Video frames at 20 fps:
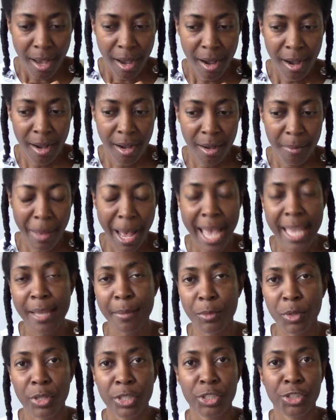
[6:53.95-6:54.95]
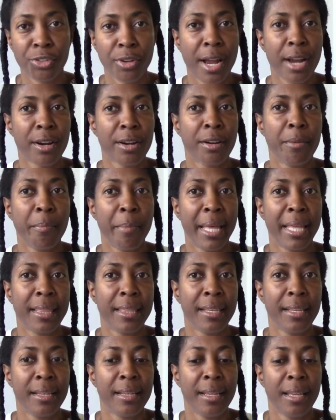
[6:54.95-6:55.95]
I am going to try her
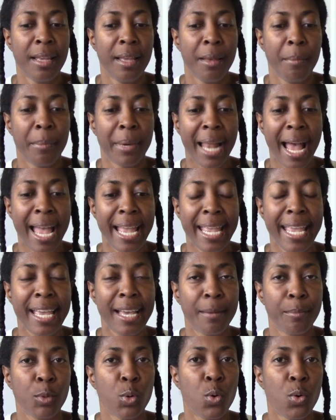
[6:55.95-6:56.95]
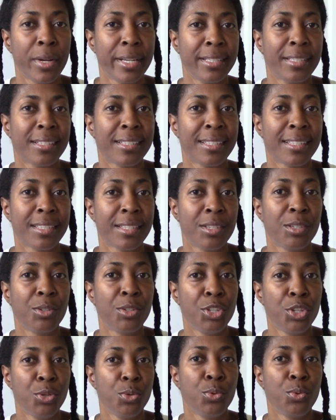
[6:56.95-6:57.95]
method, but I am going to
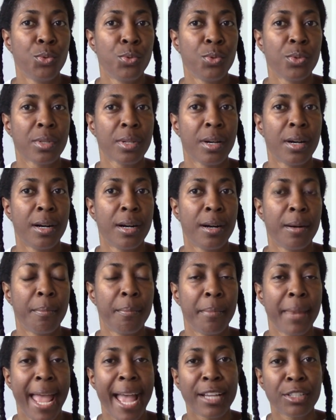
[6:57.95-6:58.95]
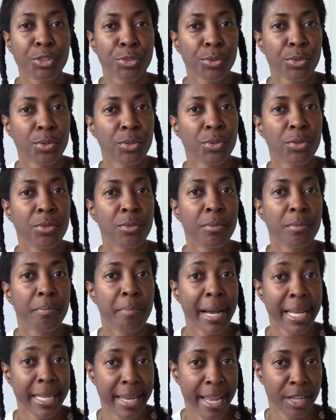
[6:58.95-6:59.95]
still use my natural
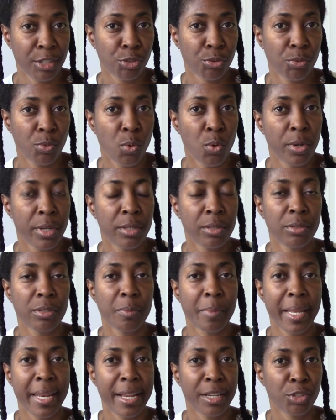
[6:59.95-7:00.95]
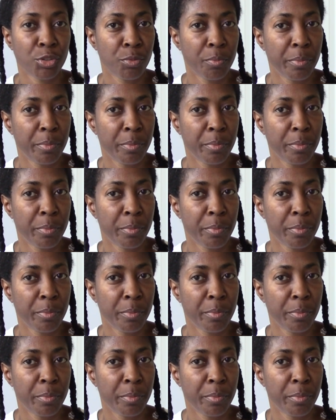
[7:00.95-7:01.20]
oils, my natural